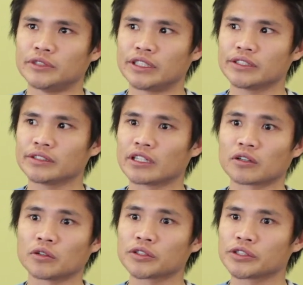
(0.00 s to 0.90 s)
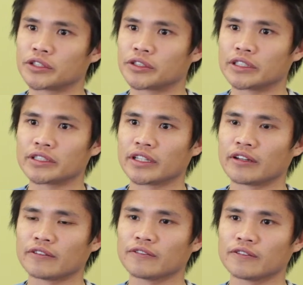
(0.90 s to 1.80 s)
just the culture
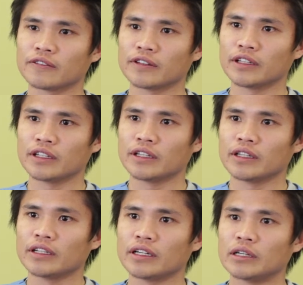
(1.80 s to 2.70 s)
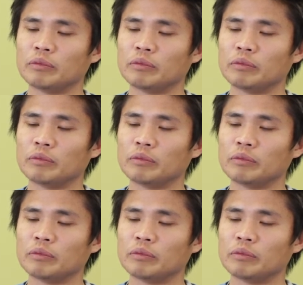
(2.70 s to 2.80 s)
itself. I